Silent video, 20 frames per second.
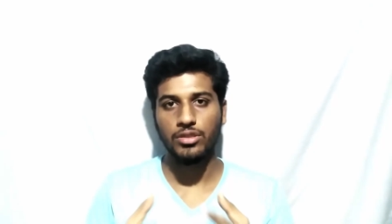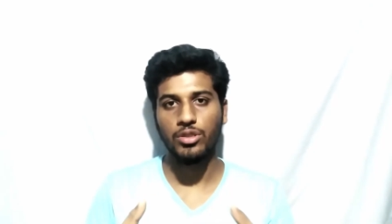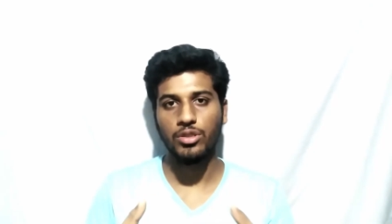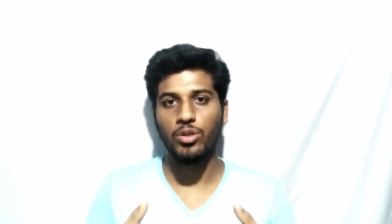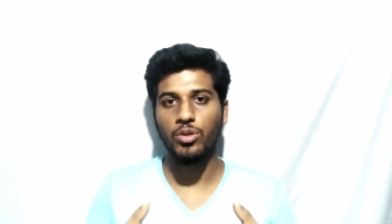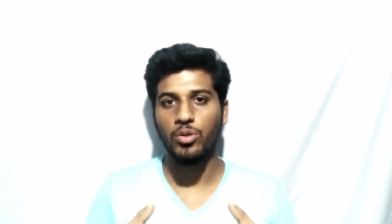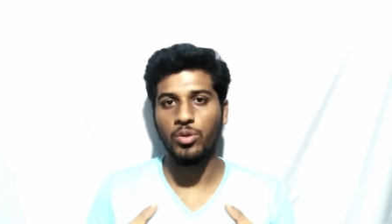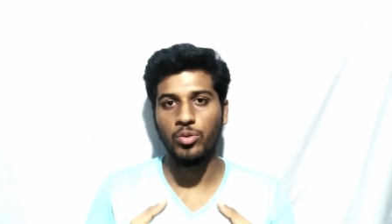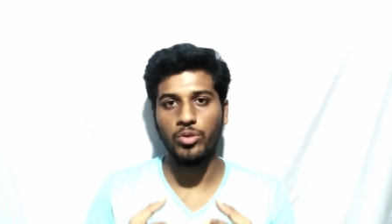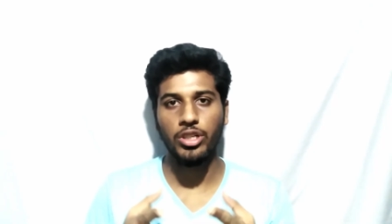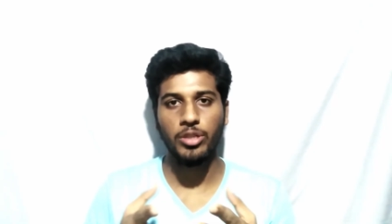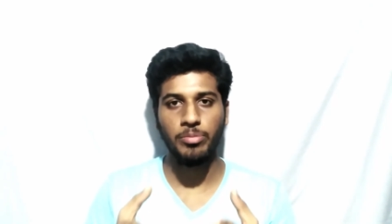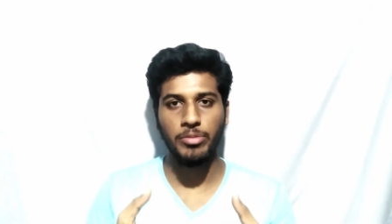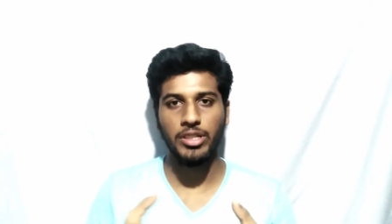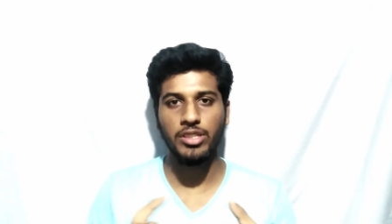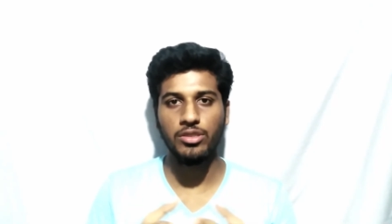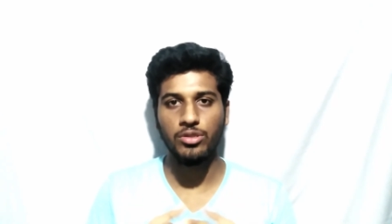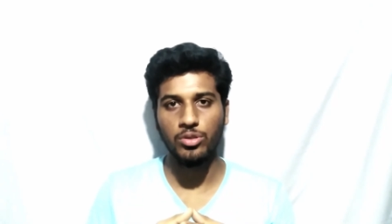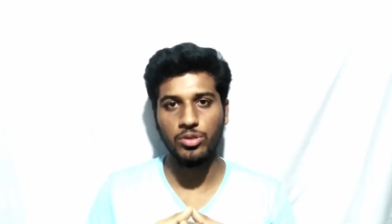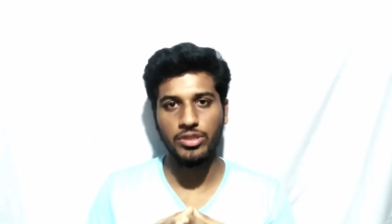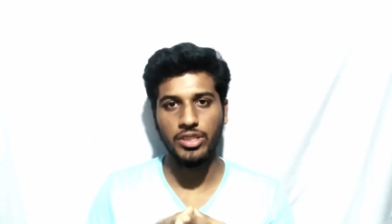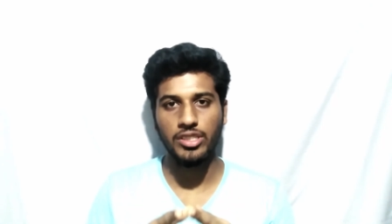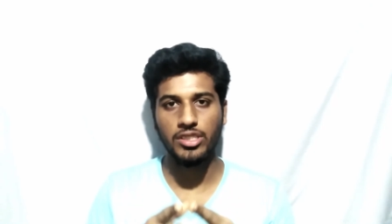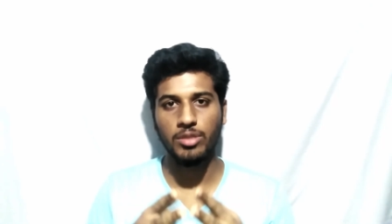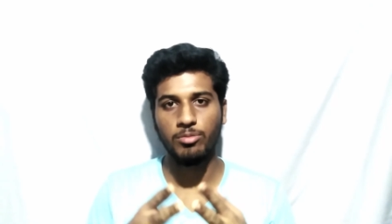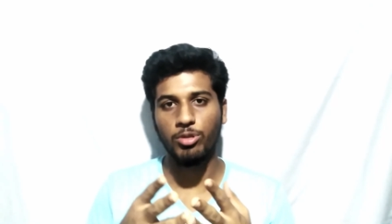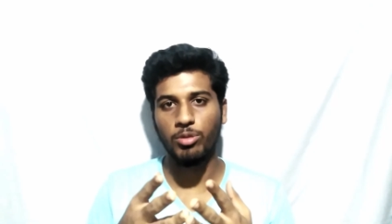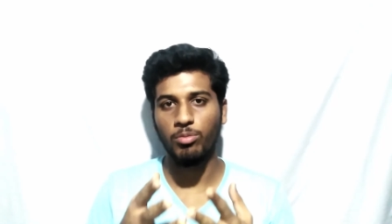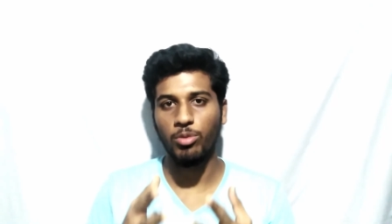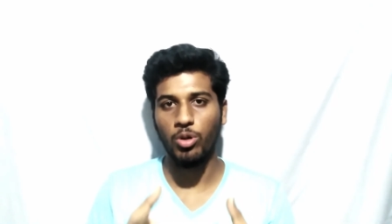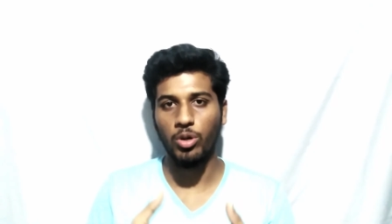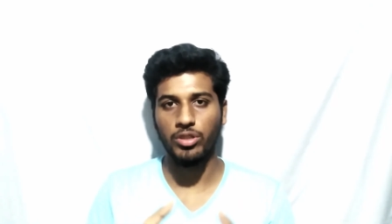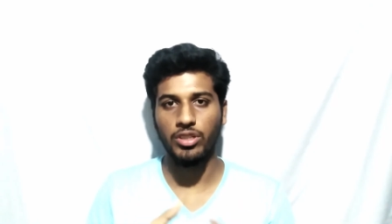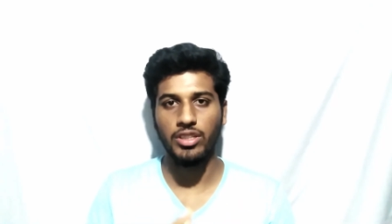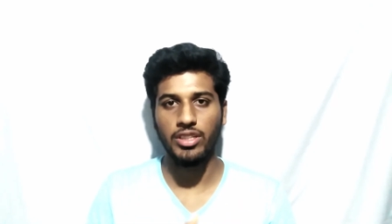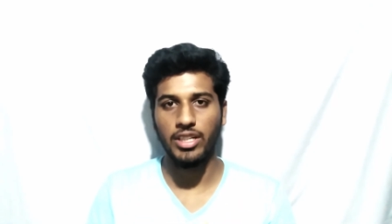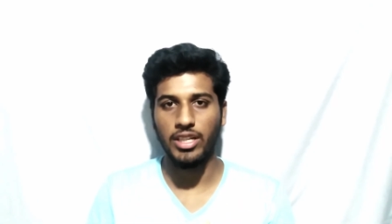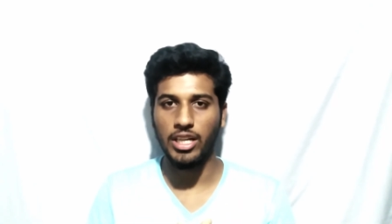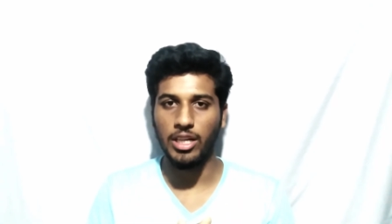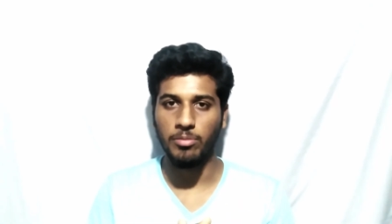So, it makes no sense about blocking
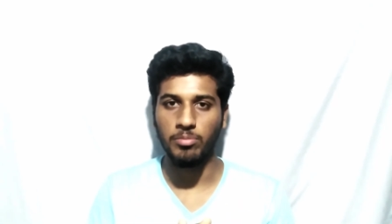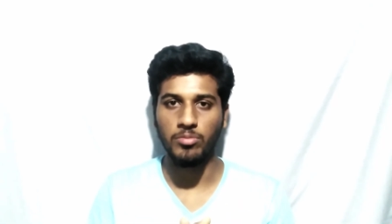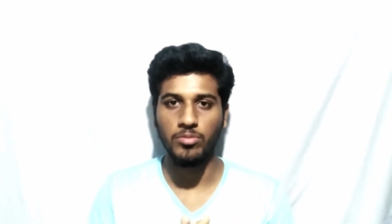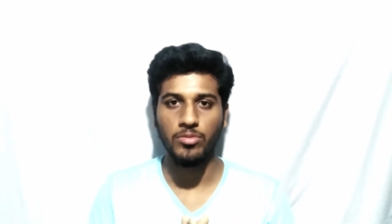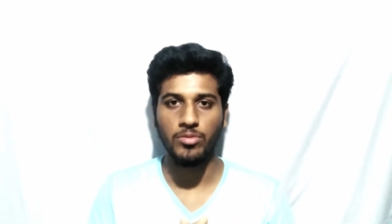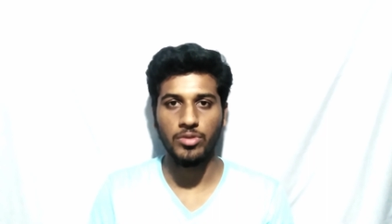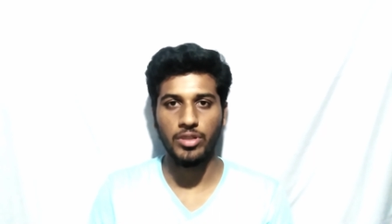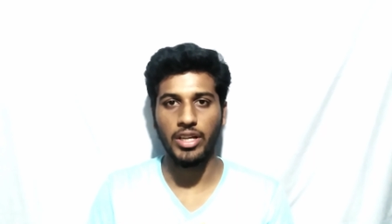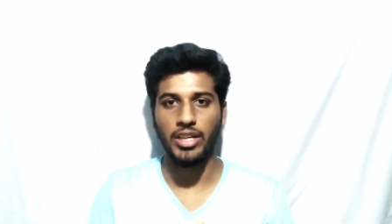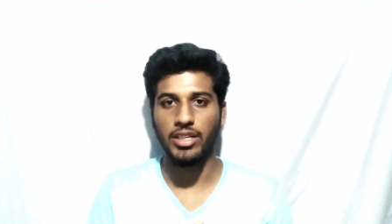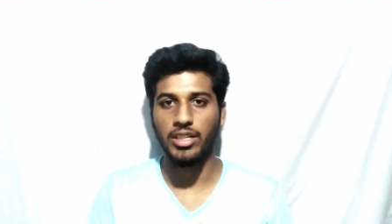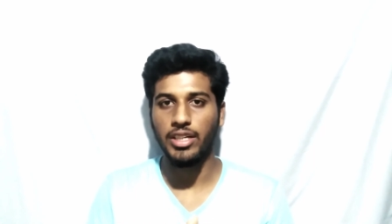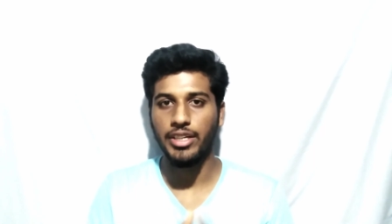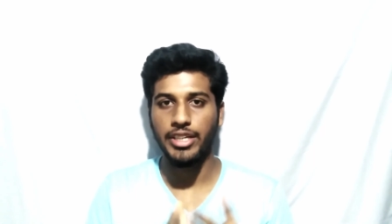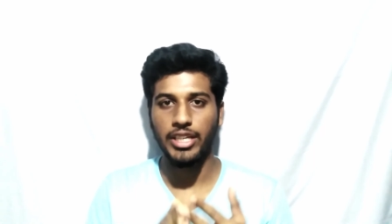the app, right?